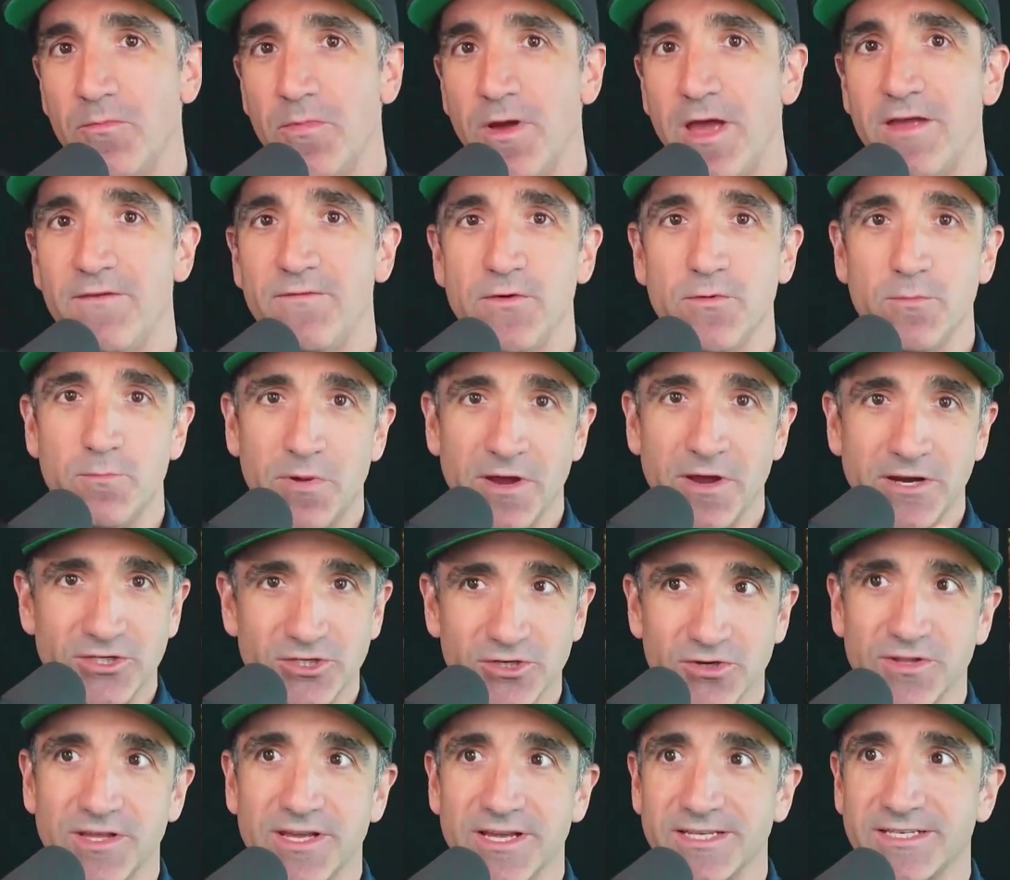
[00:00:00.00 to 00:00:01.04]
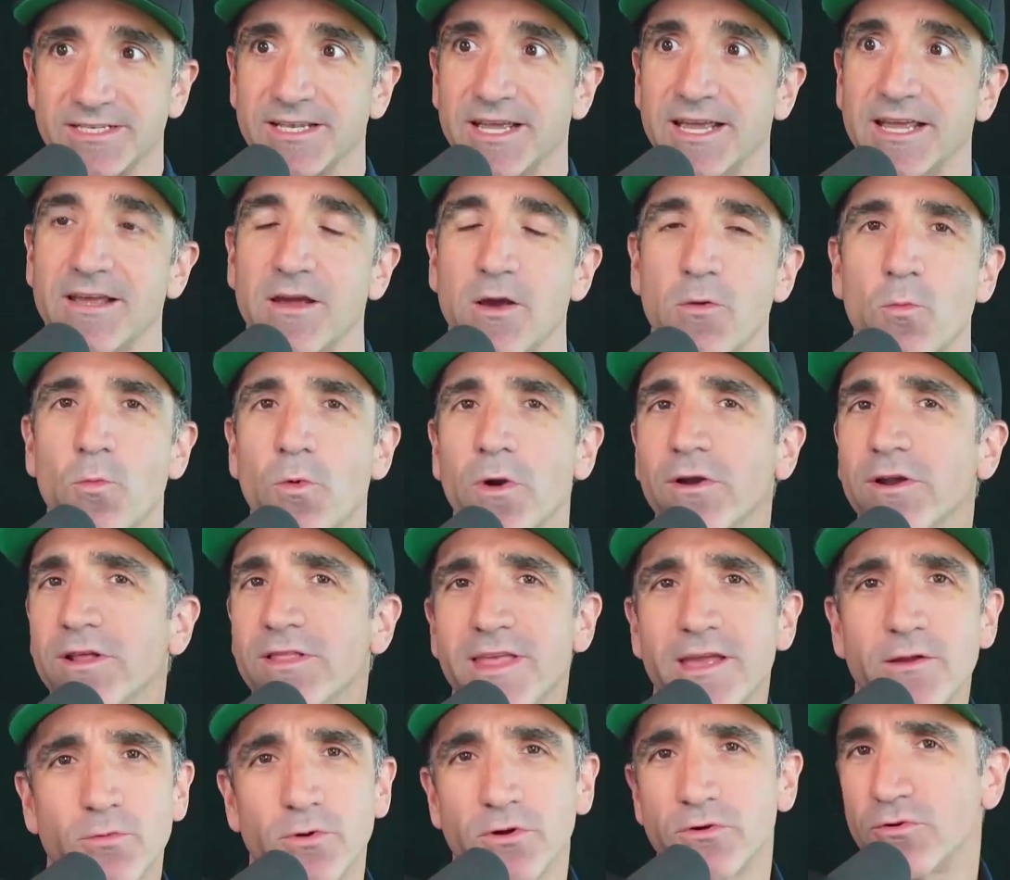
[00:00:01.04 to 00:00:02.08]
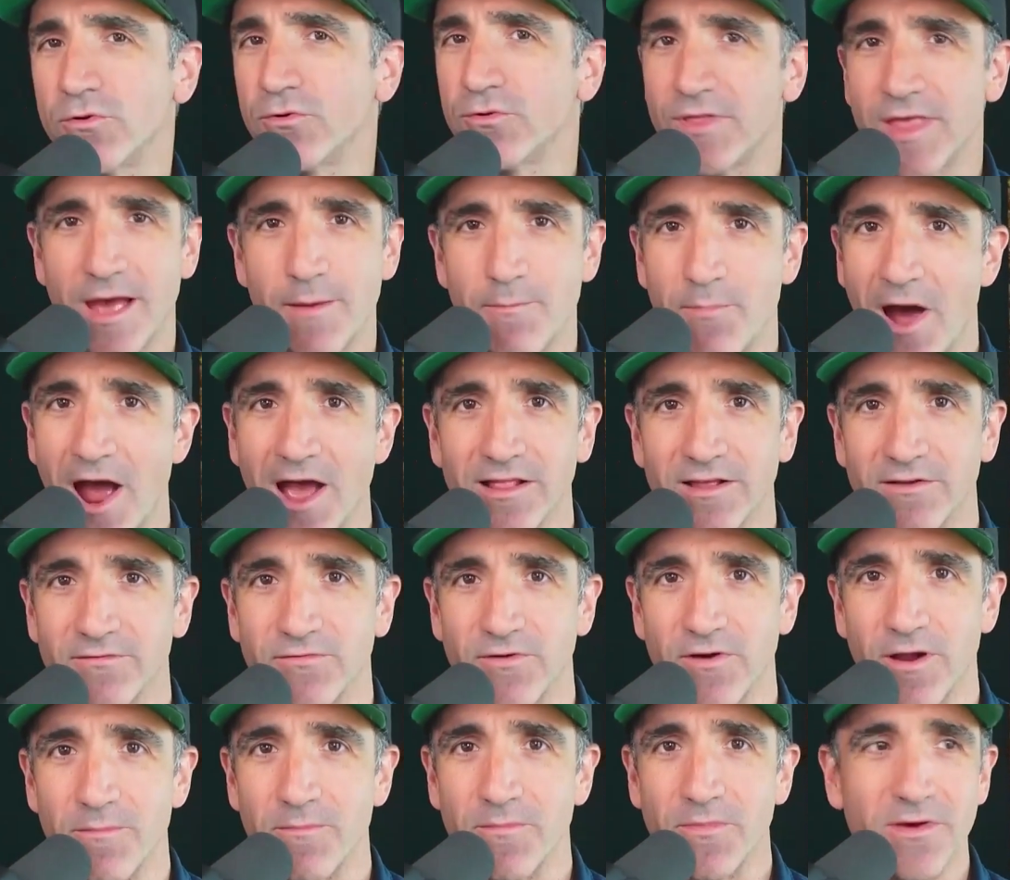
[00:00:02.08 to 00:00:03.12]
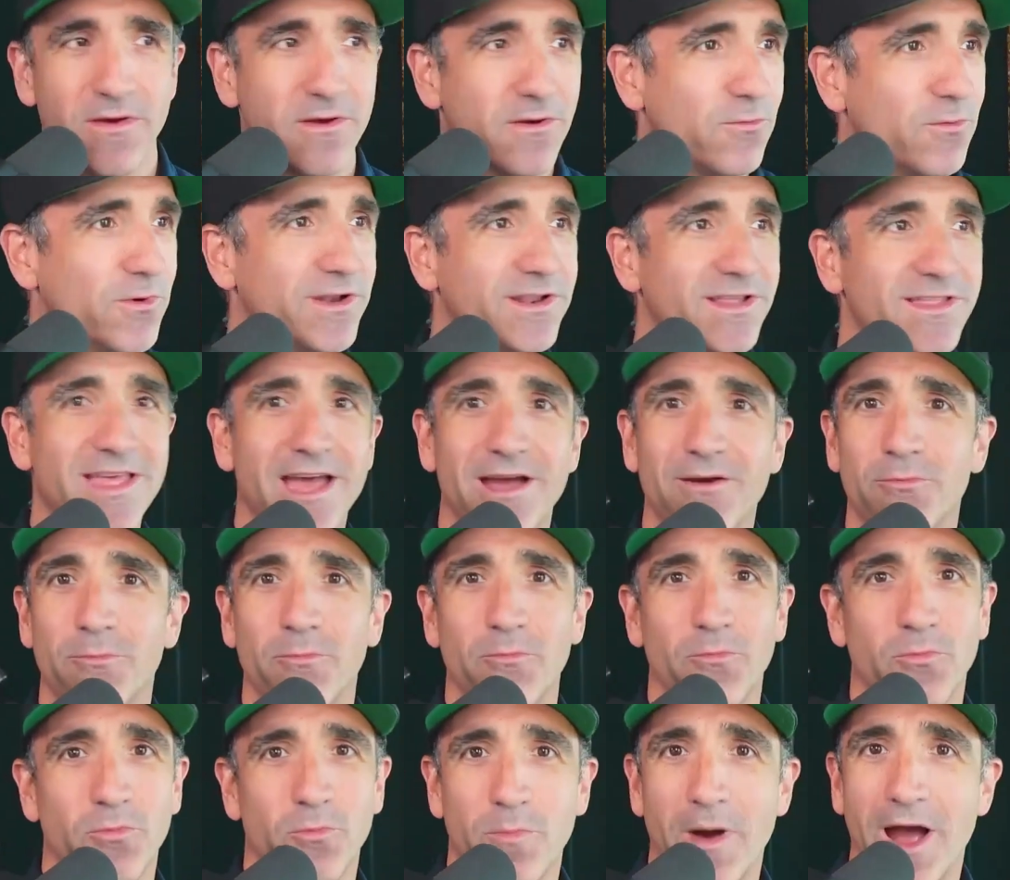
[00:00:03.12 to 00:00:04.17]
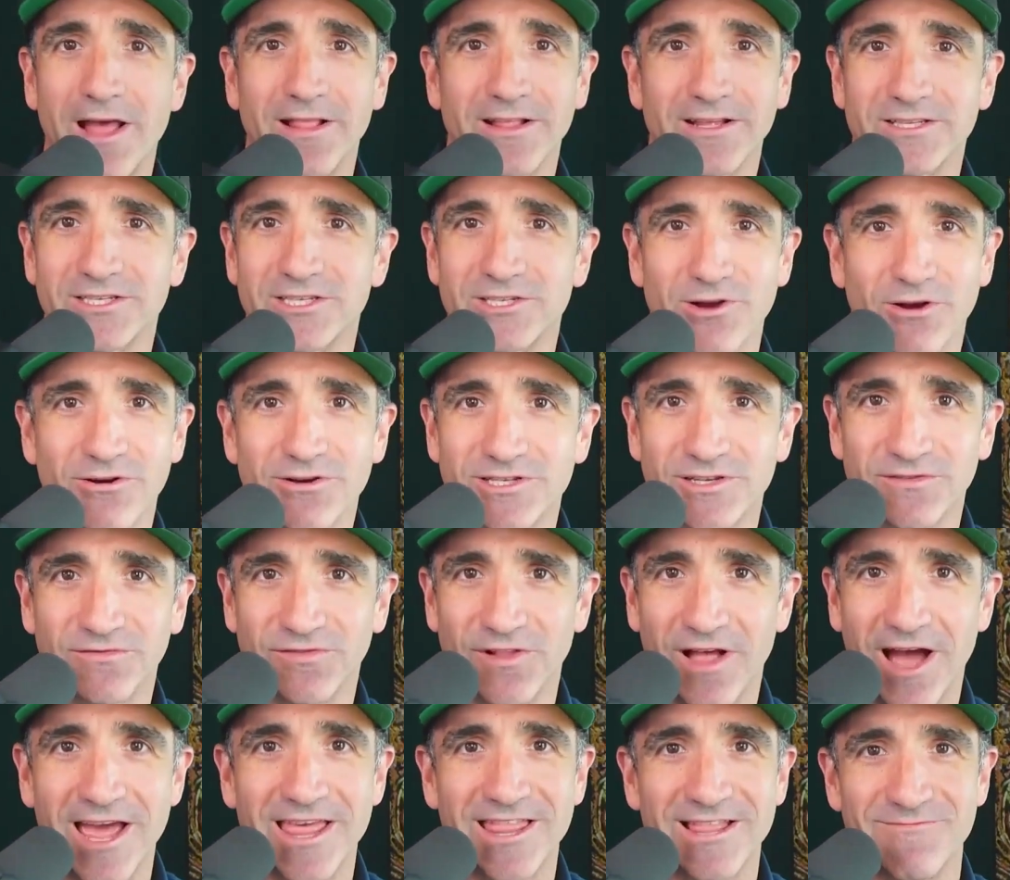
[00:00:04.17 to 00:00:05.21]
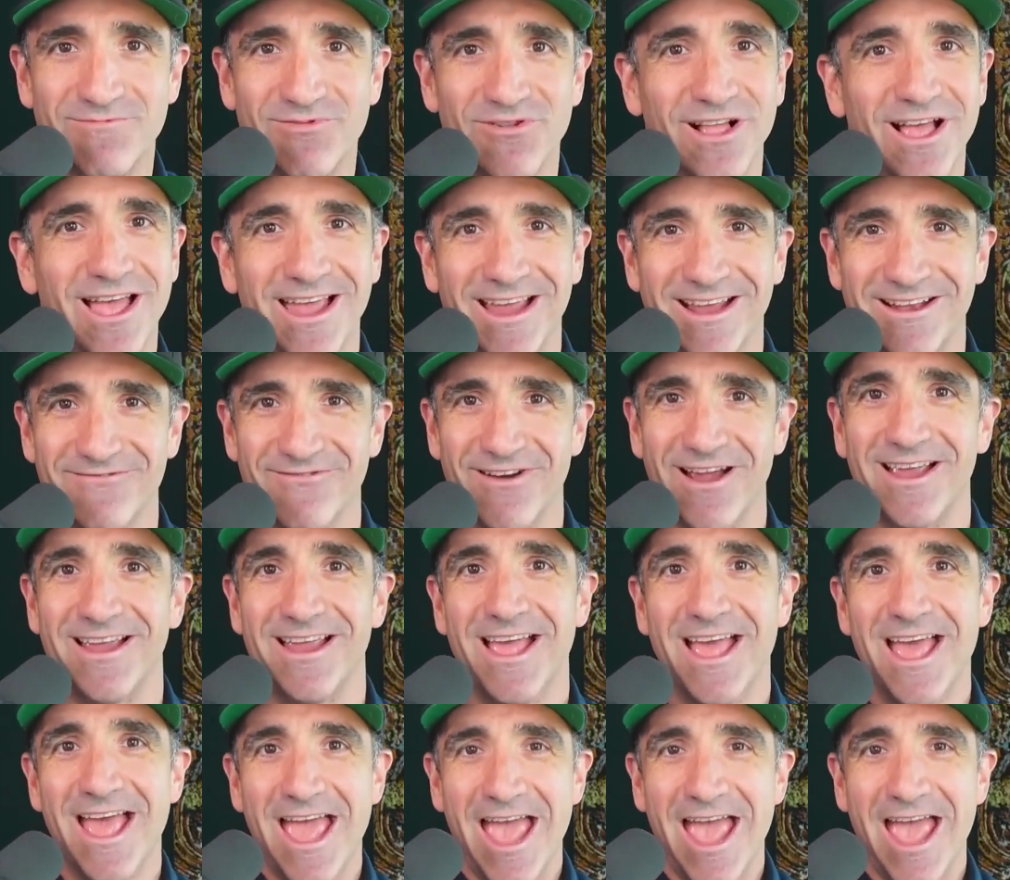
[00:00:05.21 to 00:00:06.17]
if you picture this, like, where did they recruit that pilot from? When did that pilot start to fly the plane, right?